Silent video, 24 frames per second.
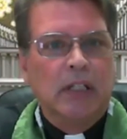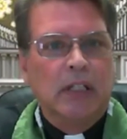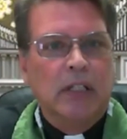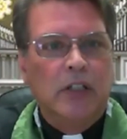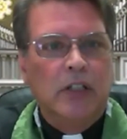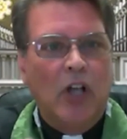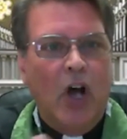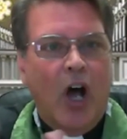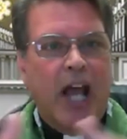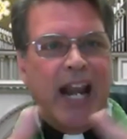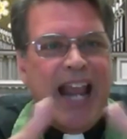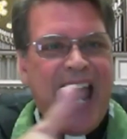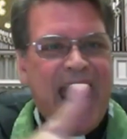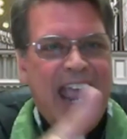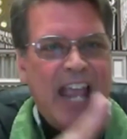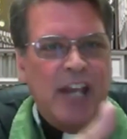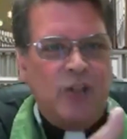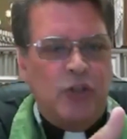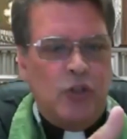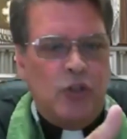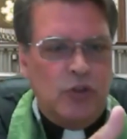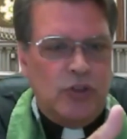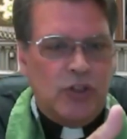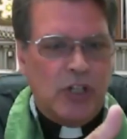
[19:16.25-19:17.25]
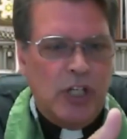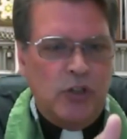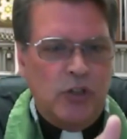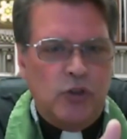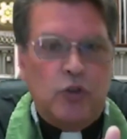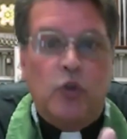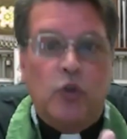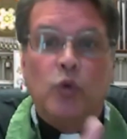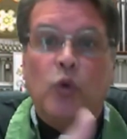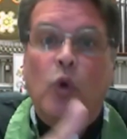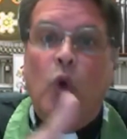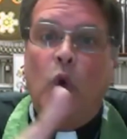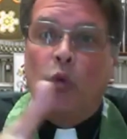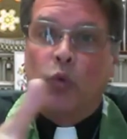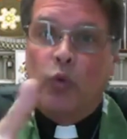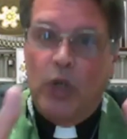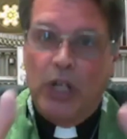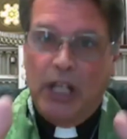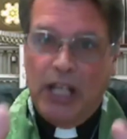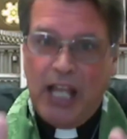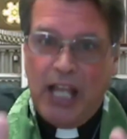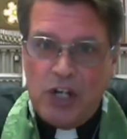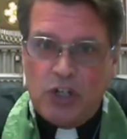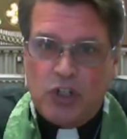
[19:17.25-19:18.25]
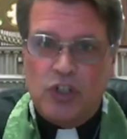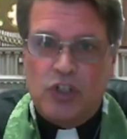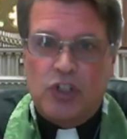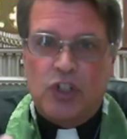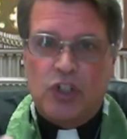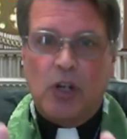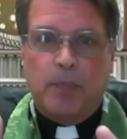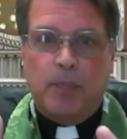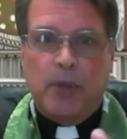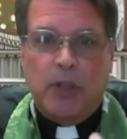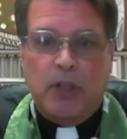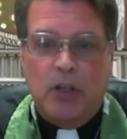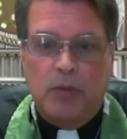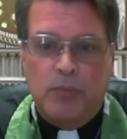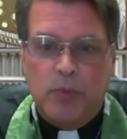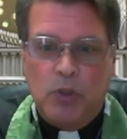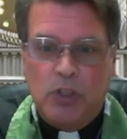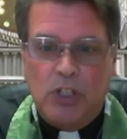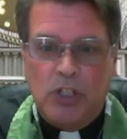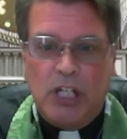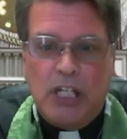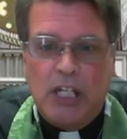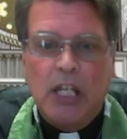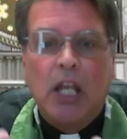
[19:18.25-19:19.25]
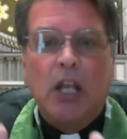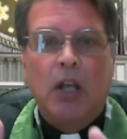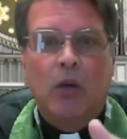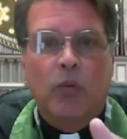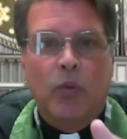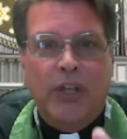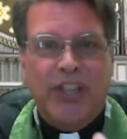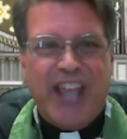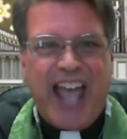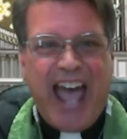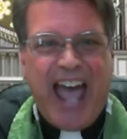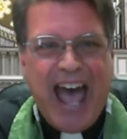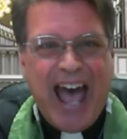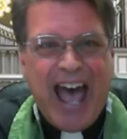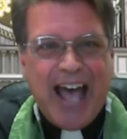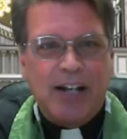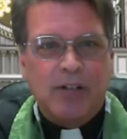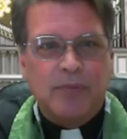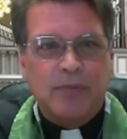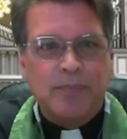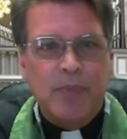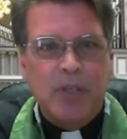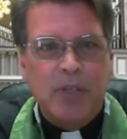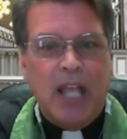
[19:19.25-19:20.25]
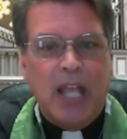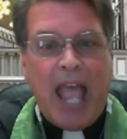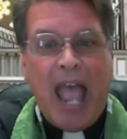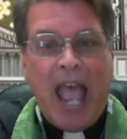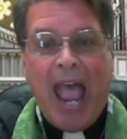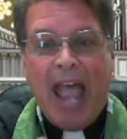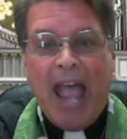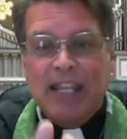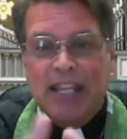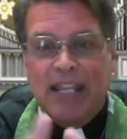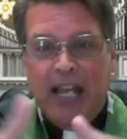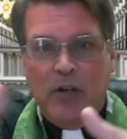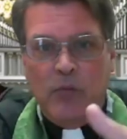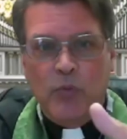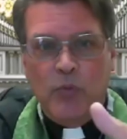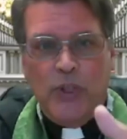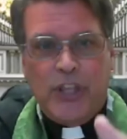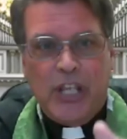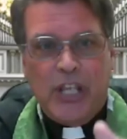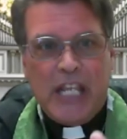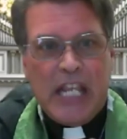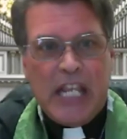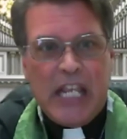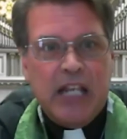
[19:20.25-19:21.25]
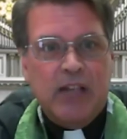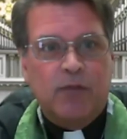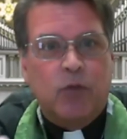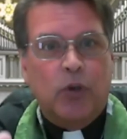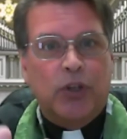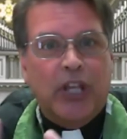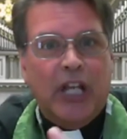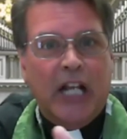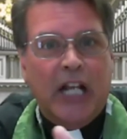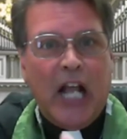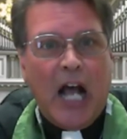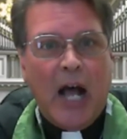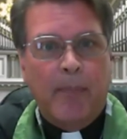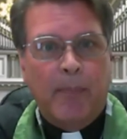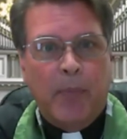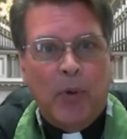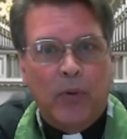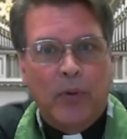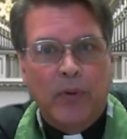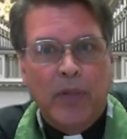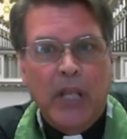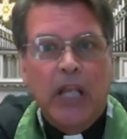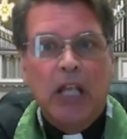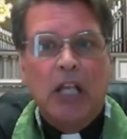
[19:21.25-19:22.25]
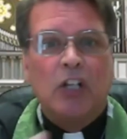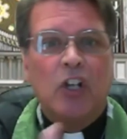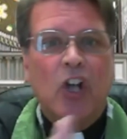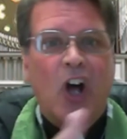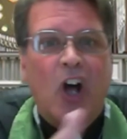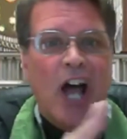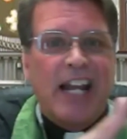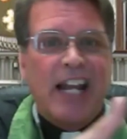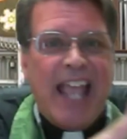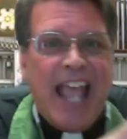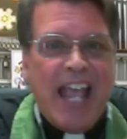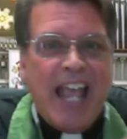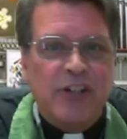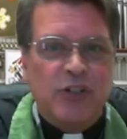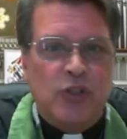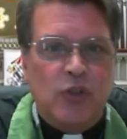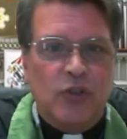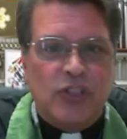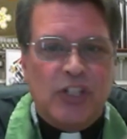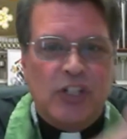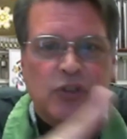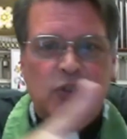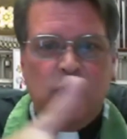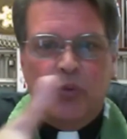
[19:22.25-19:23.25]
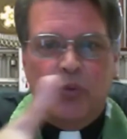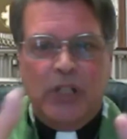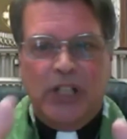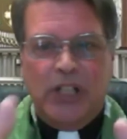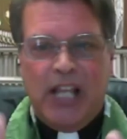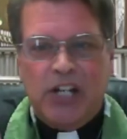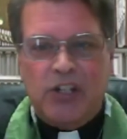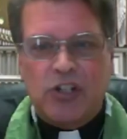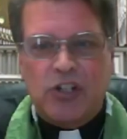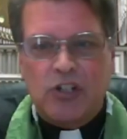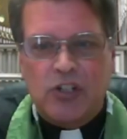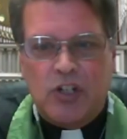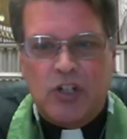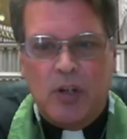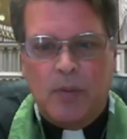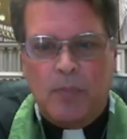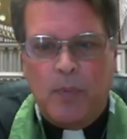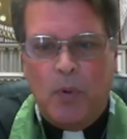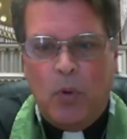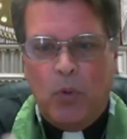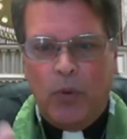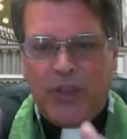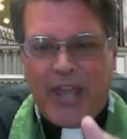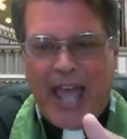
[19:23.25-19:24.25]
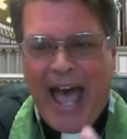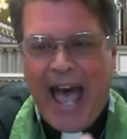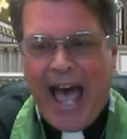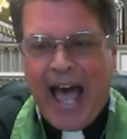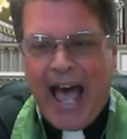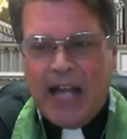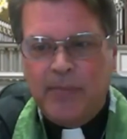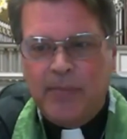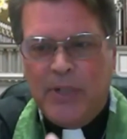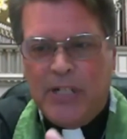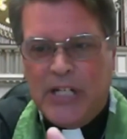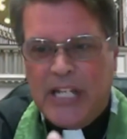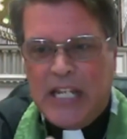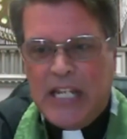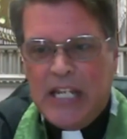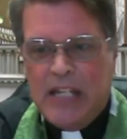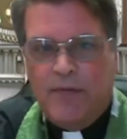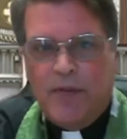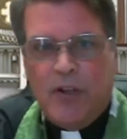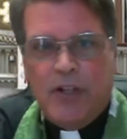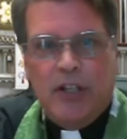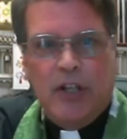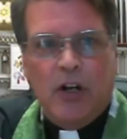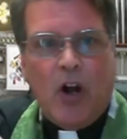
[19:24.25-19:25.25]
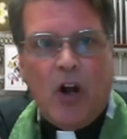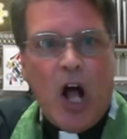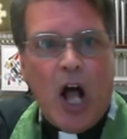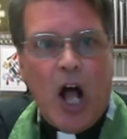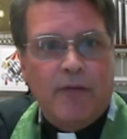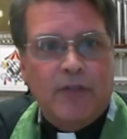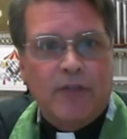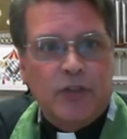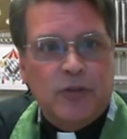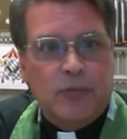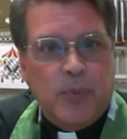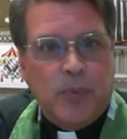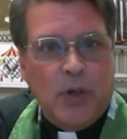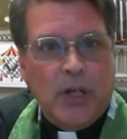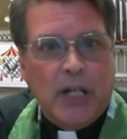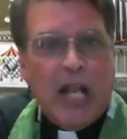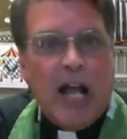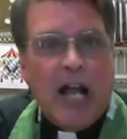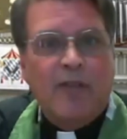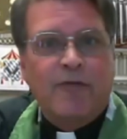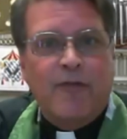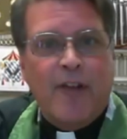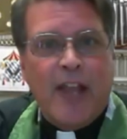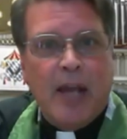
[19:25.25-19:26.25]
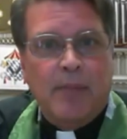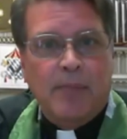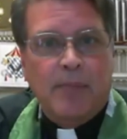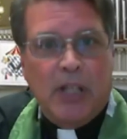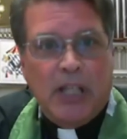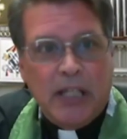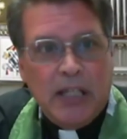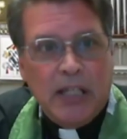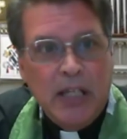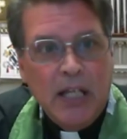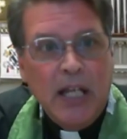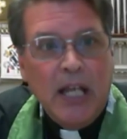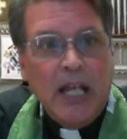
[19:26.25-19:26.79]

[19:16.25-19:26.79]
God enters into relationship and community with Adam and then with Eve, with a couple. God enters into relationship with Adam and Eve and their offspring, a family.